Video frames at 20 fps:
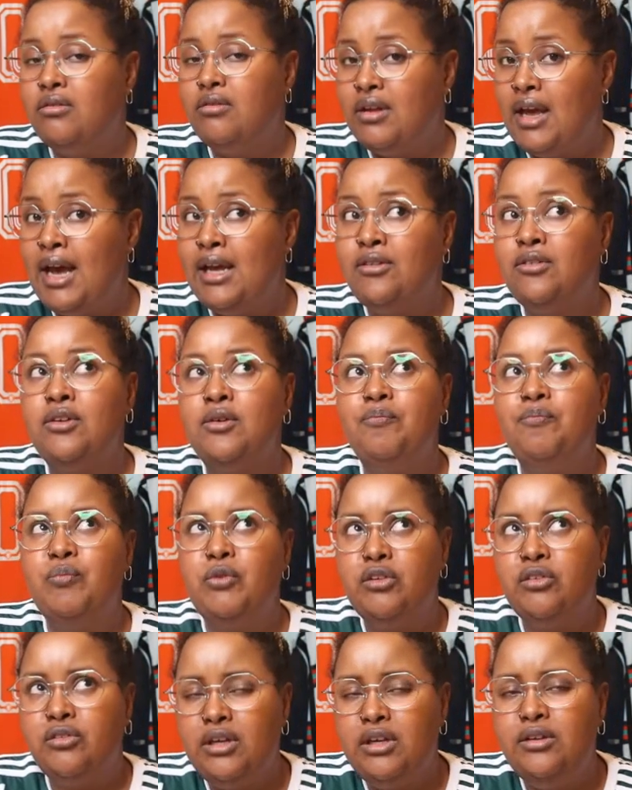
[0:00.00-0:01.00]
that,
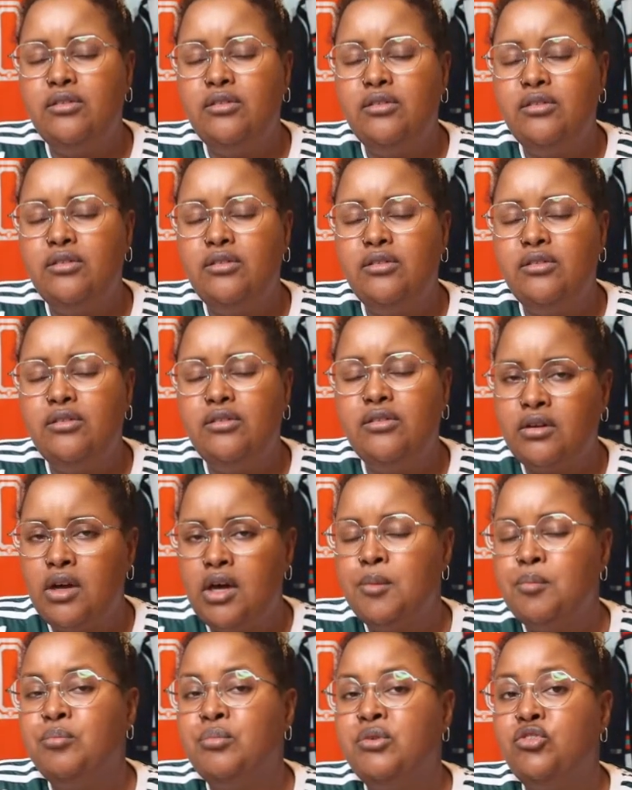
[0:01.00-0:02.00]
since this
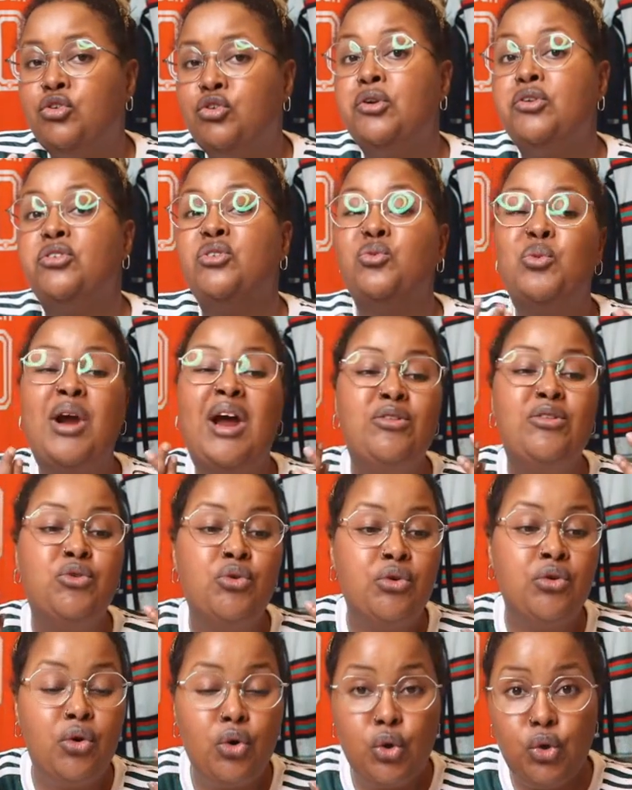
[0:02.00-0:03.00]
cup starts
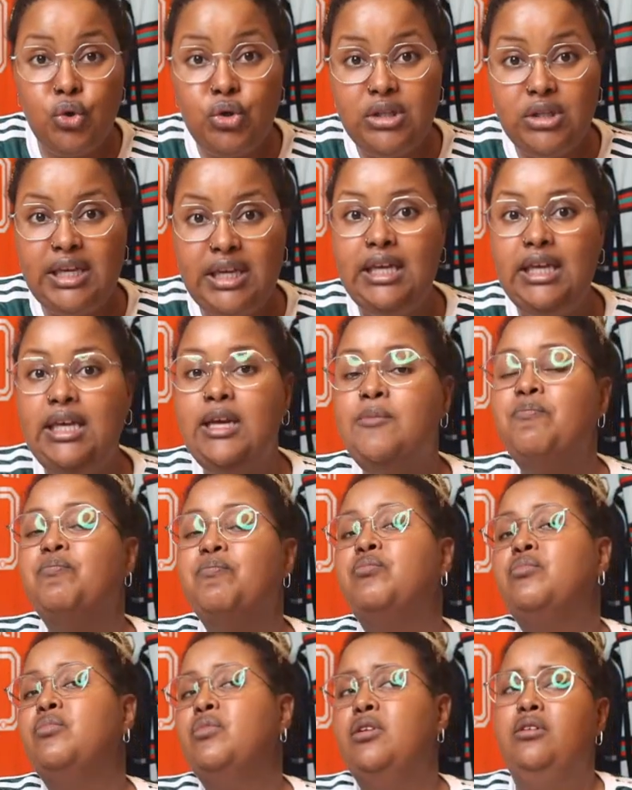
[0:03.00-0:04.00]
rather early,
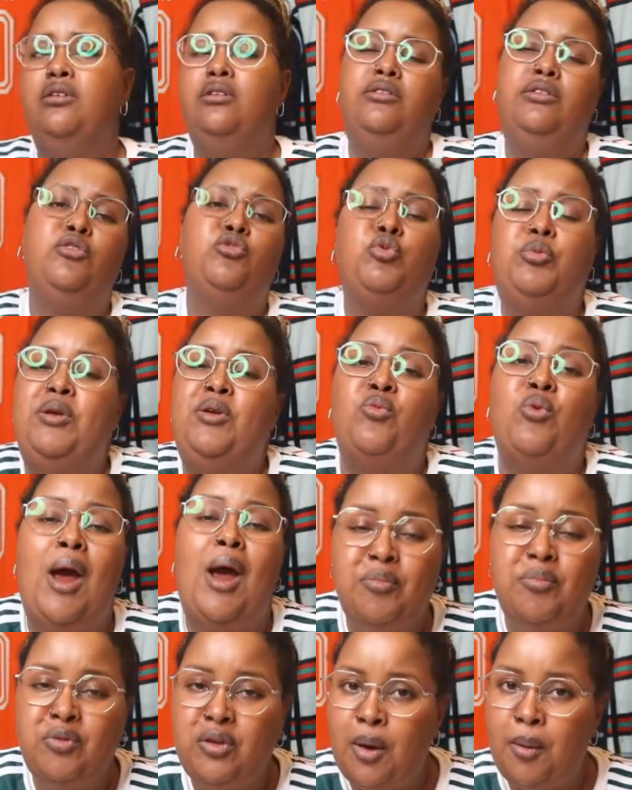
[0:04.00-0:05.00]
this will be
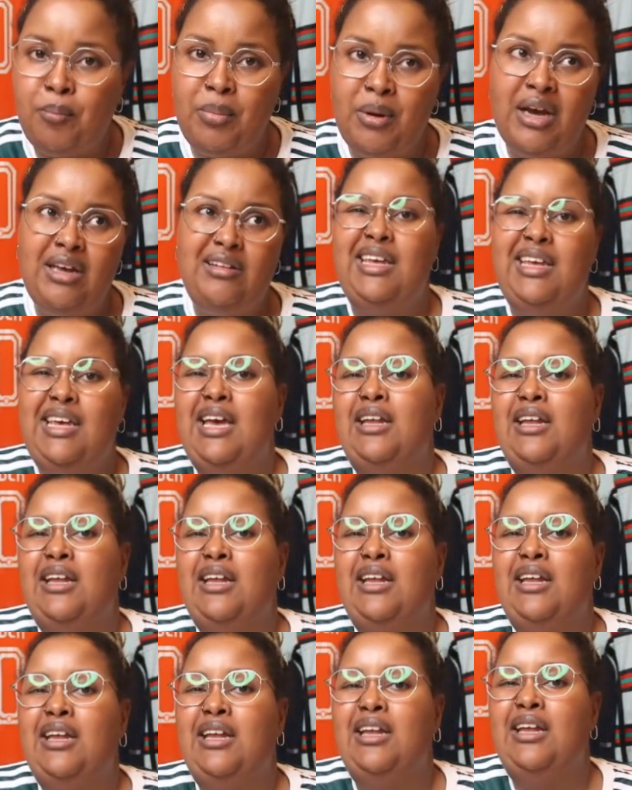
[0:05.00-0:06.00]
wrapped up by the end
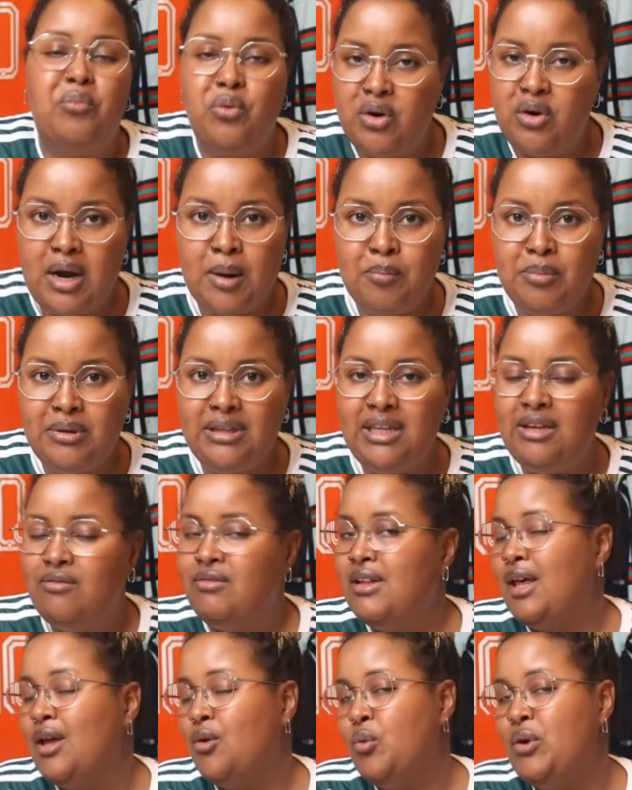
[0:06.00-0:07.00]
of February, I believe,
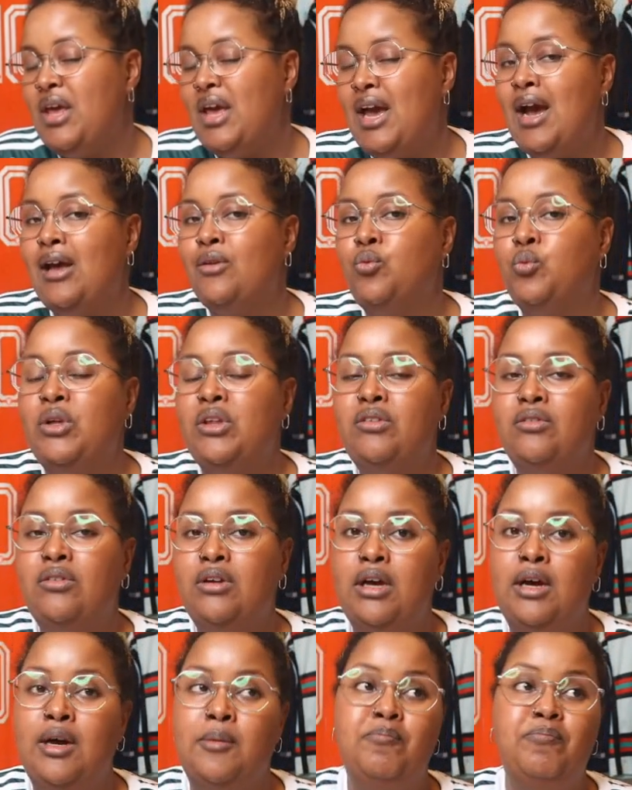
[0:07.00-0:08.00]
like we had with
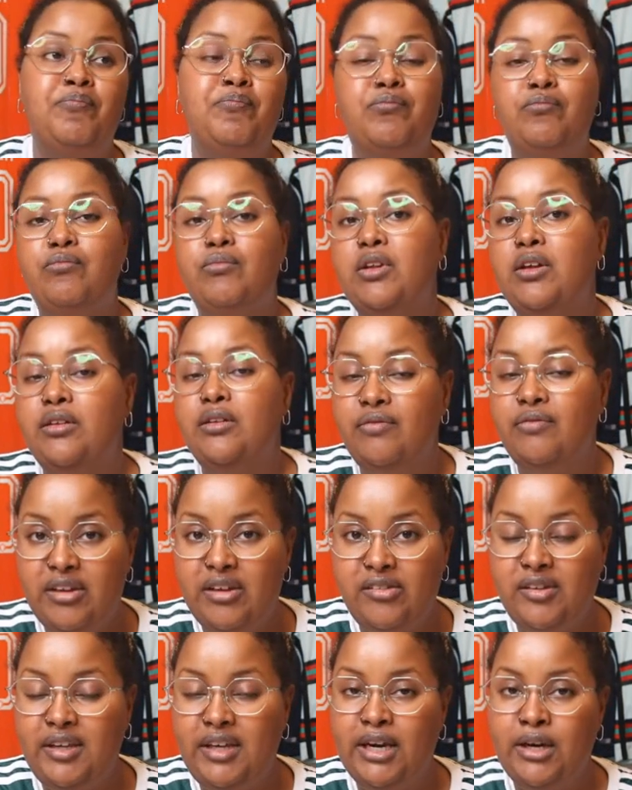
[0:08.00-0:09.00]

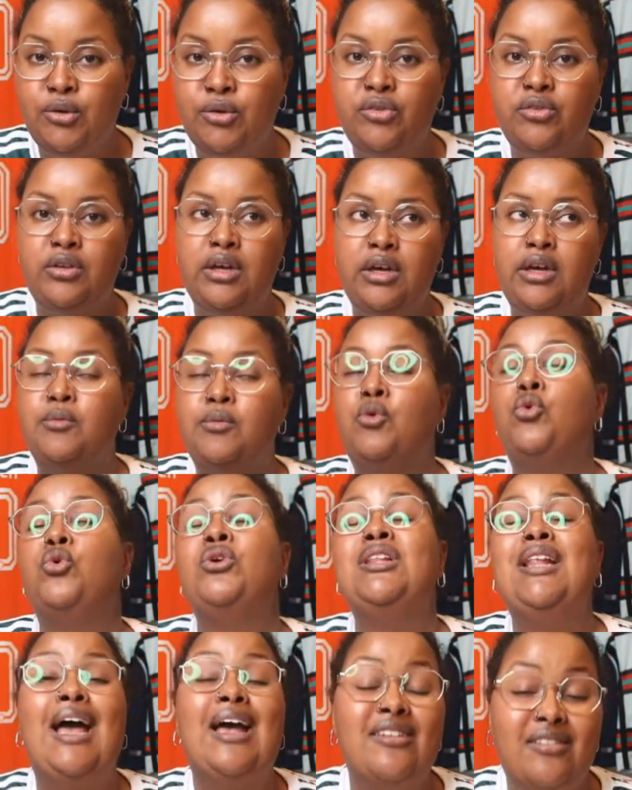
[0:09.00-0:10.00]
this year's, or
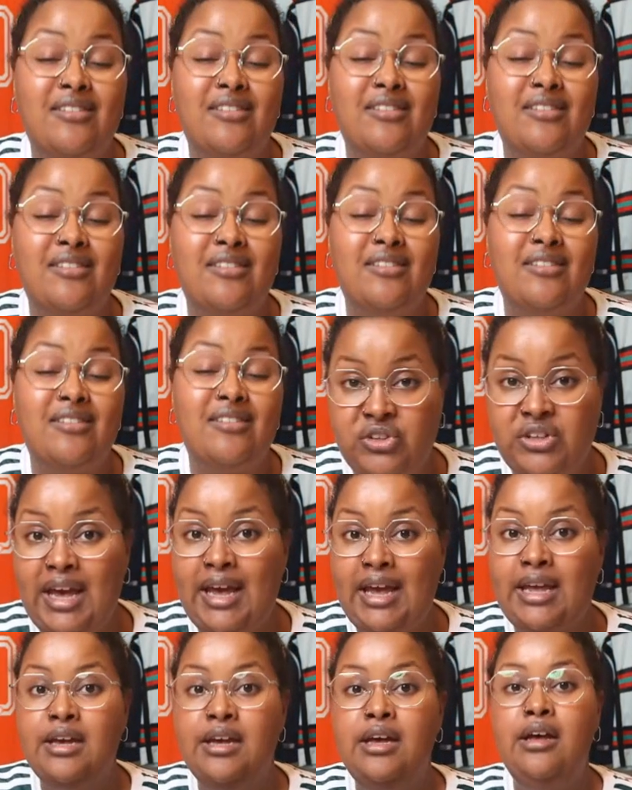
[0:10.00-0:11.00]
last season, I should
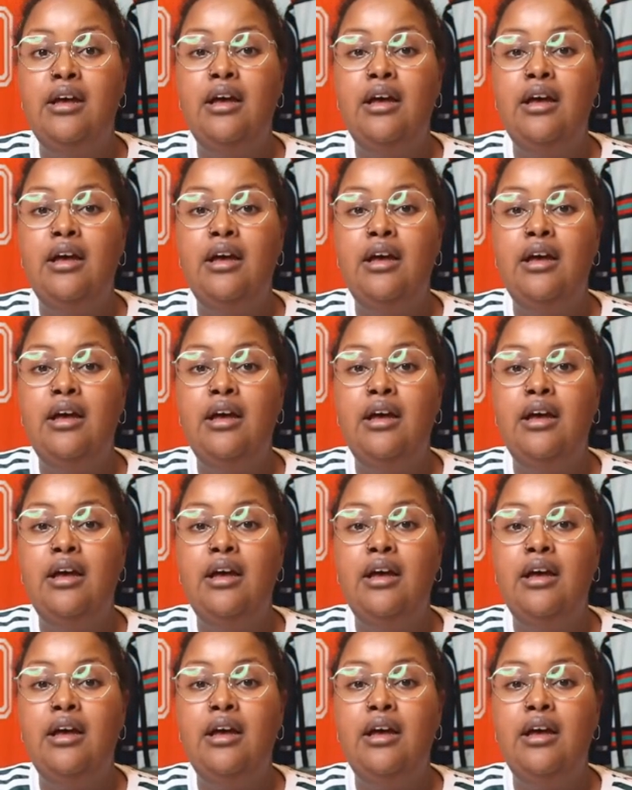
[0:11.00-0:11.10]
say,